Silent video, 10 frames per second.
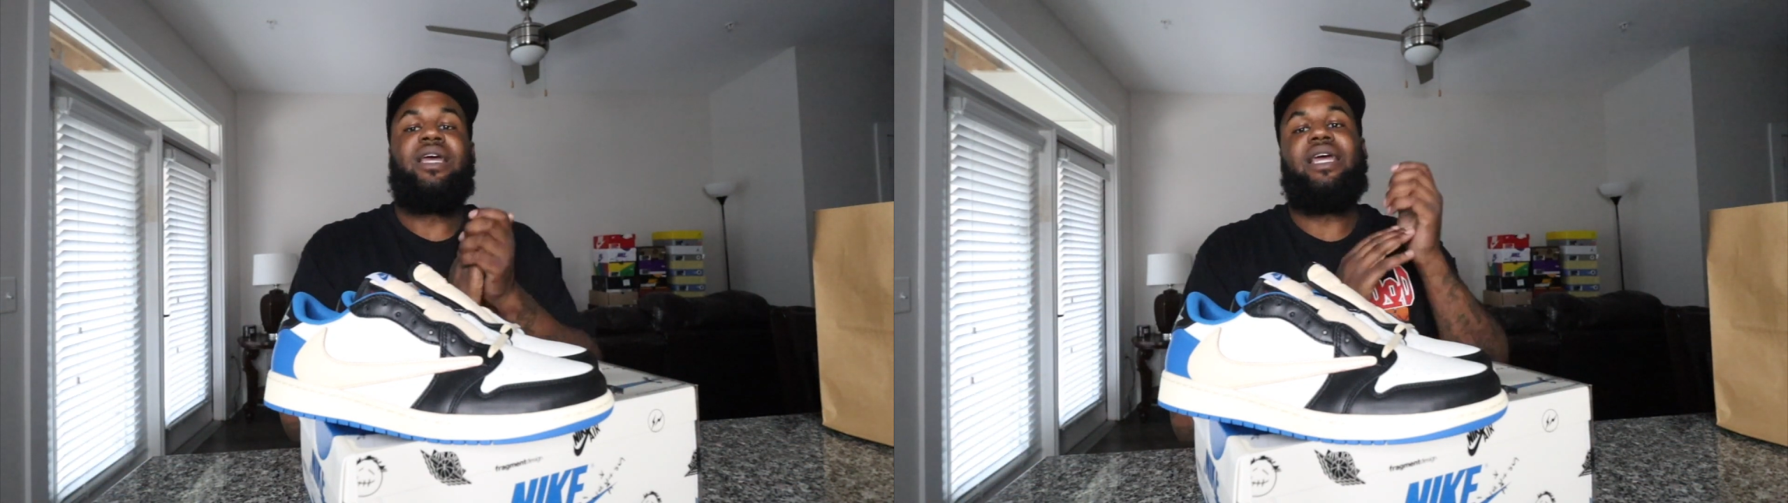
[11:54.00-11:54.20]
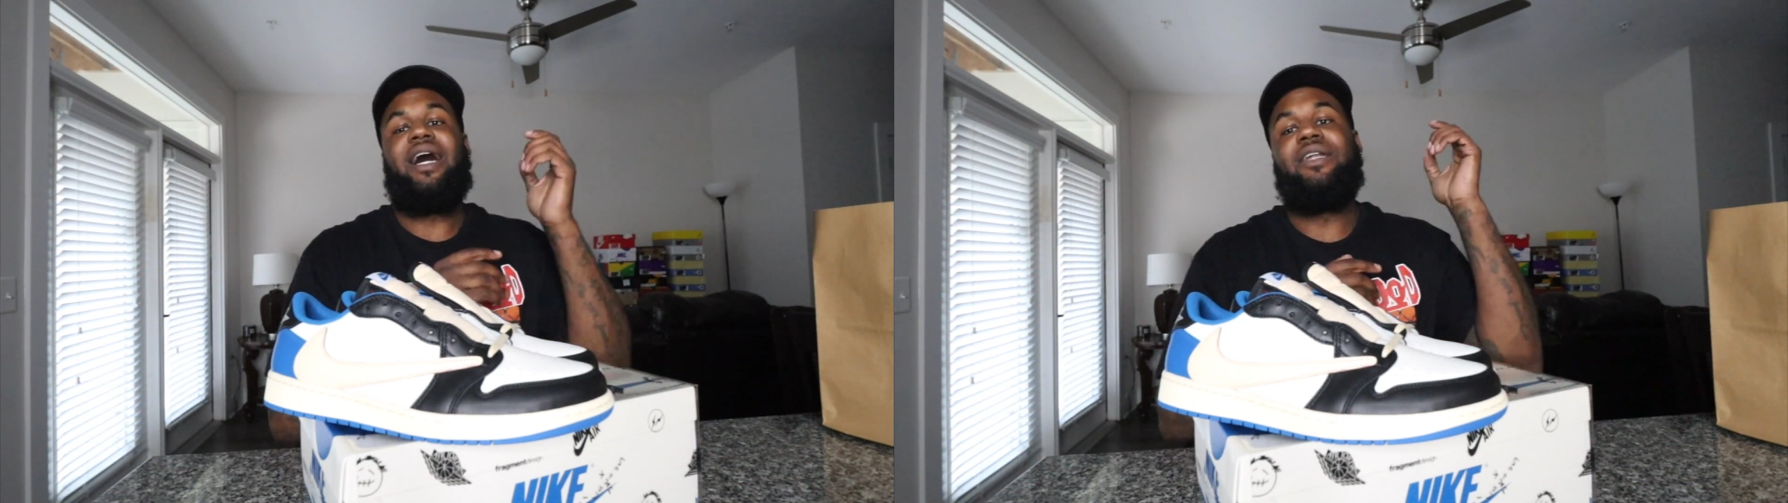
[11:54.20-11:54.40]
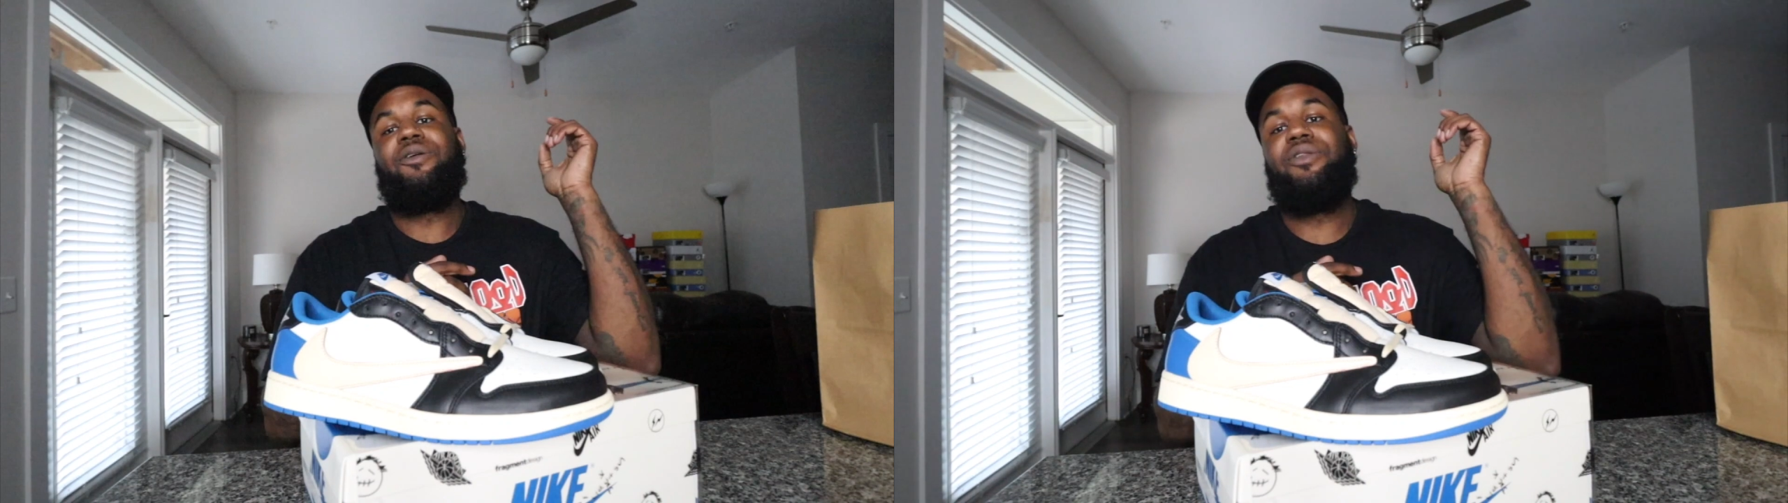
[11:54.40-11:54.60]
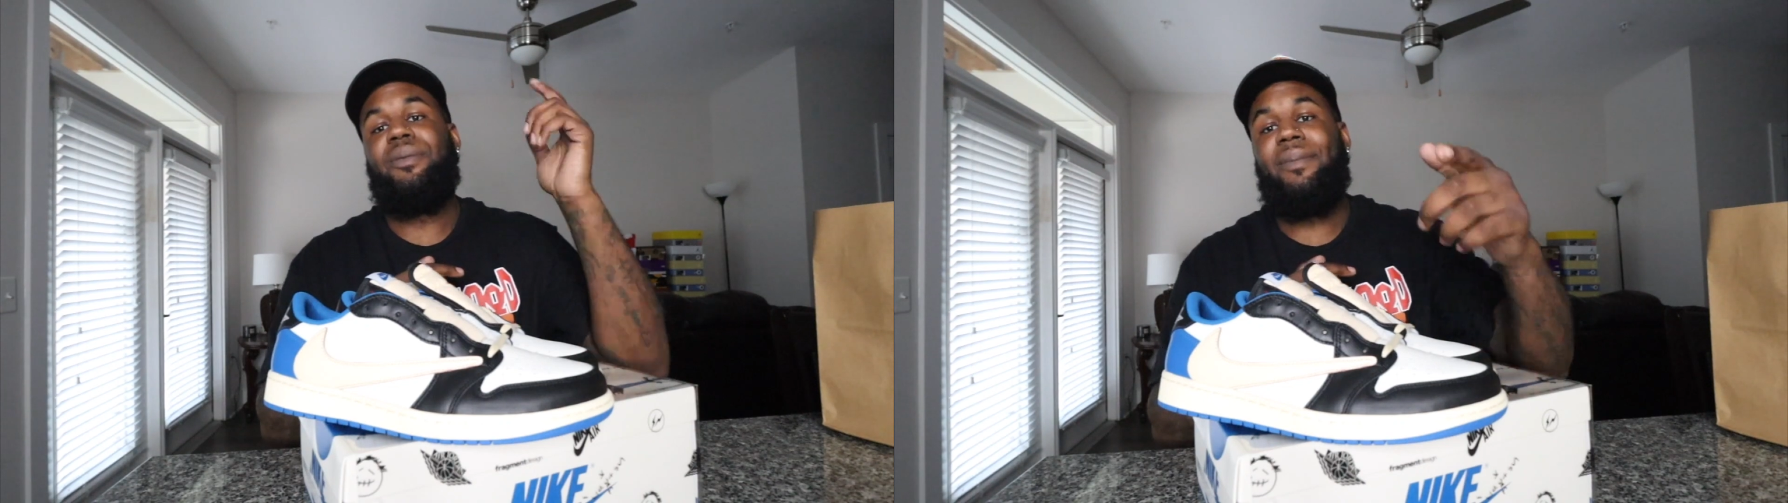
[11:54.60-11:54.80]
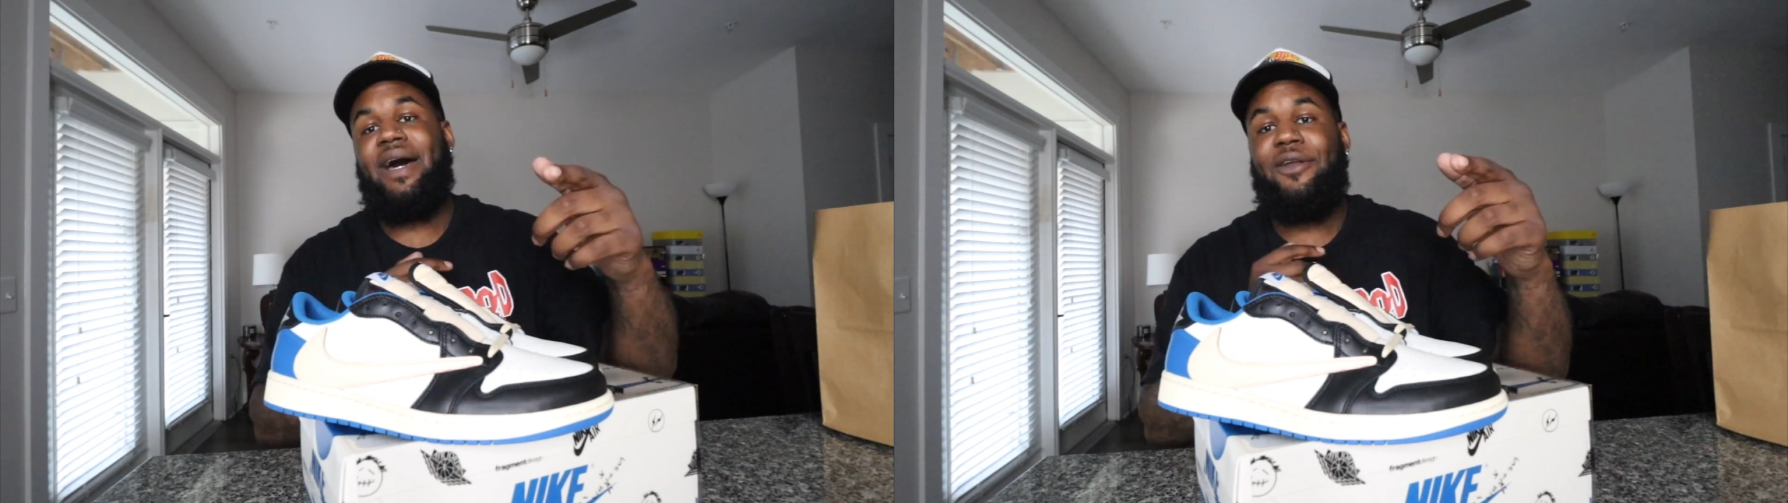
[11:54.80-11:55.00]
Y'all know the
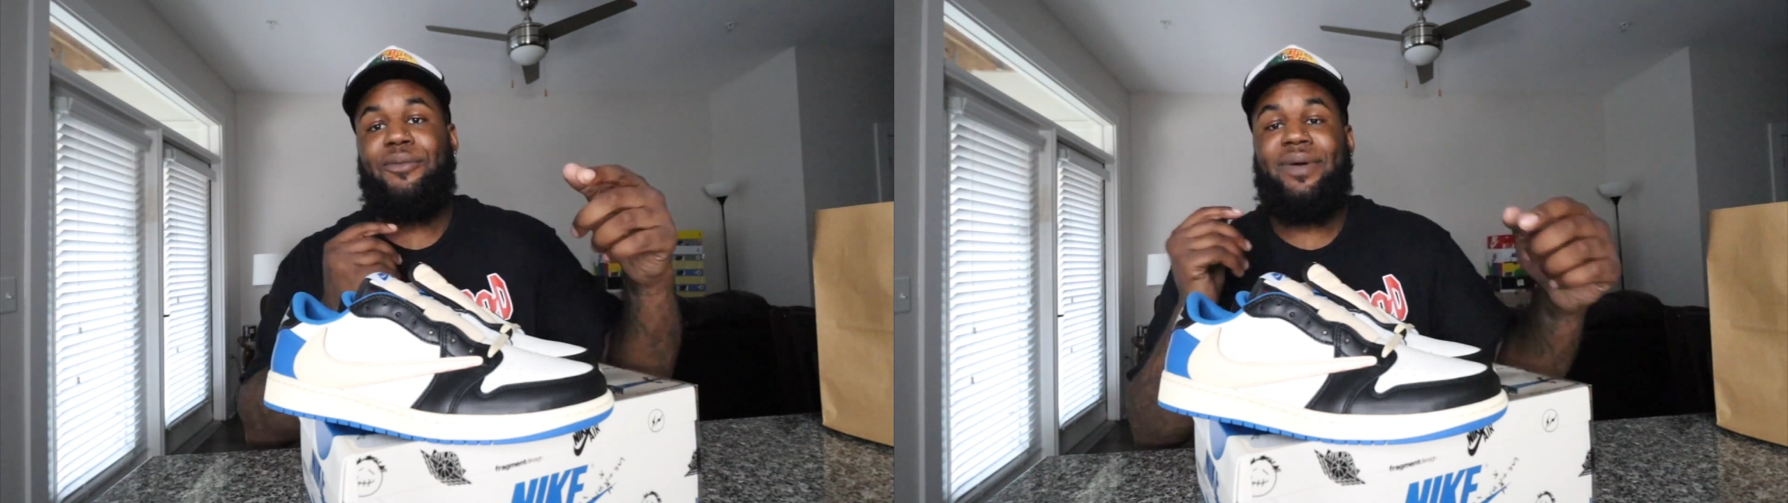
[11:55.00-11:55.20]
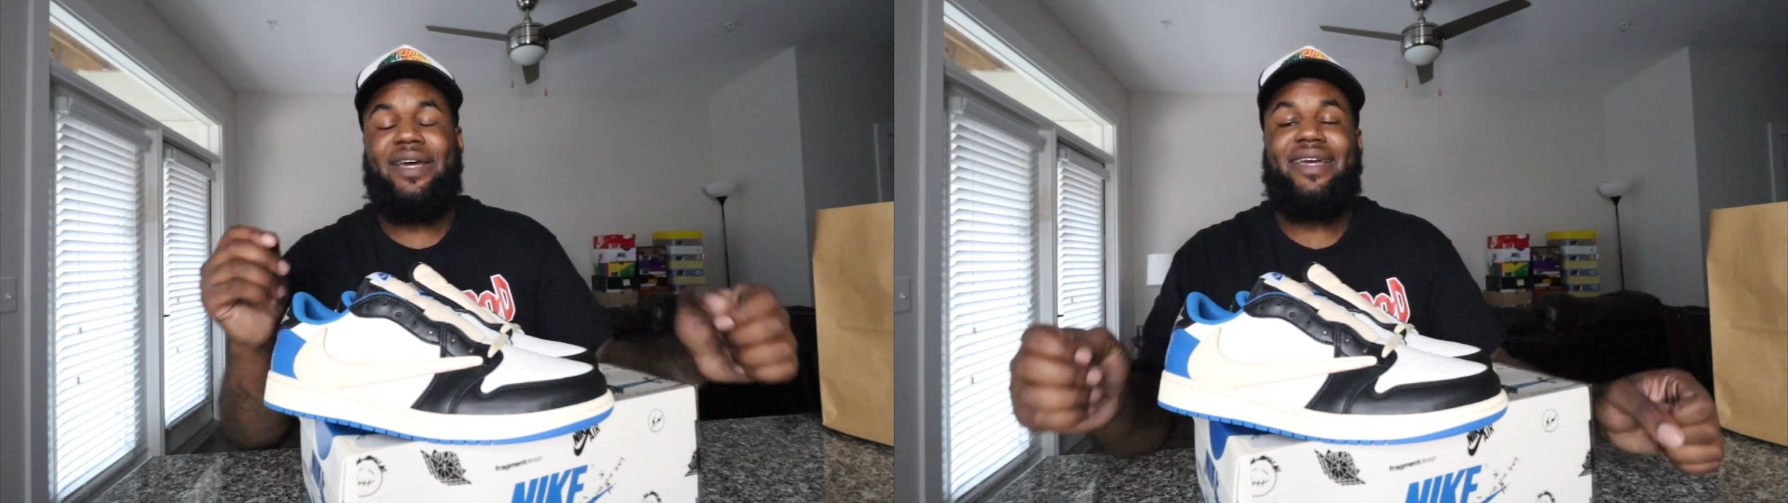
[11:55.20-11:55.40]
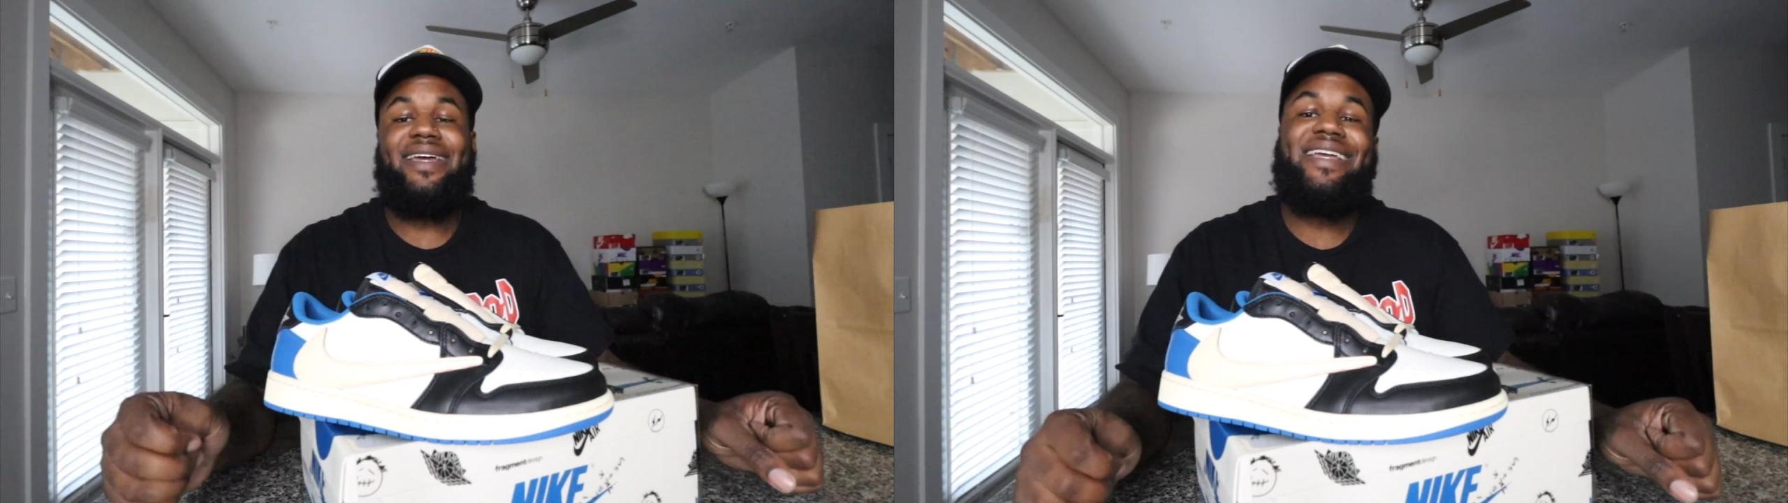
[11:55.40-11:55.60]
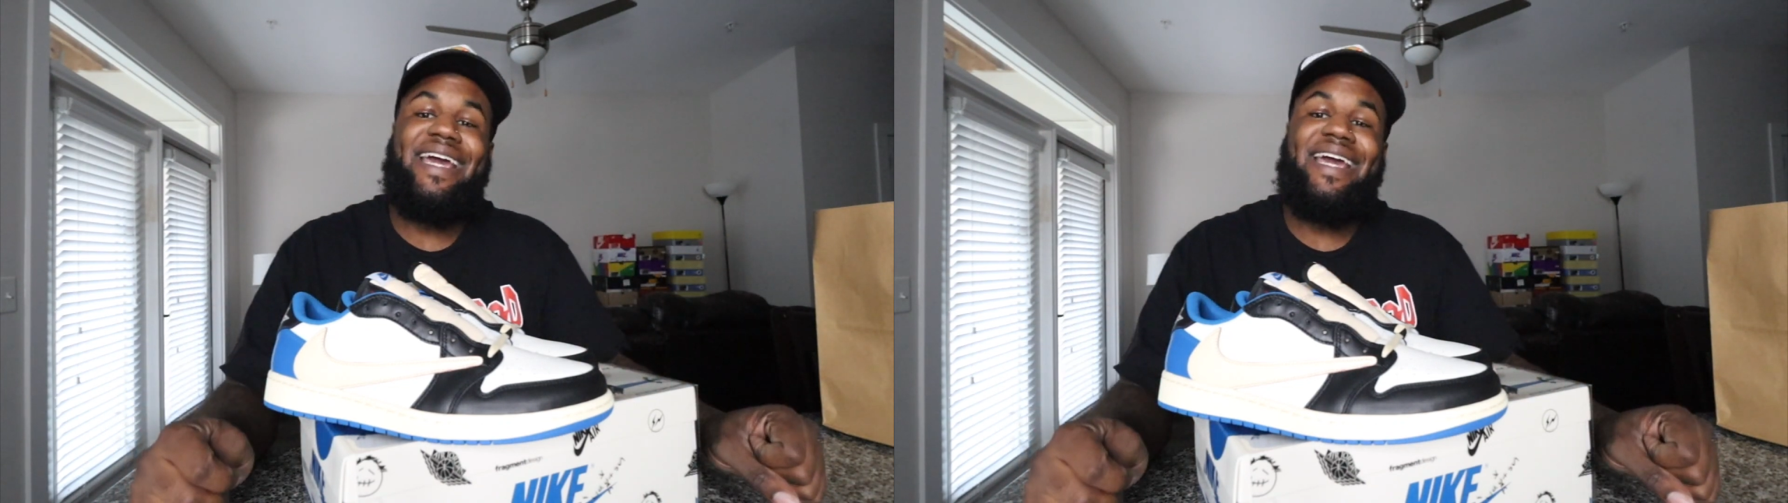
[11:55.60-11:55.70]
motto, man.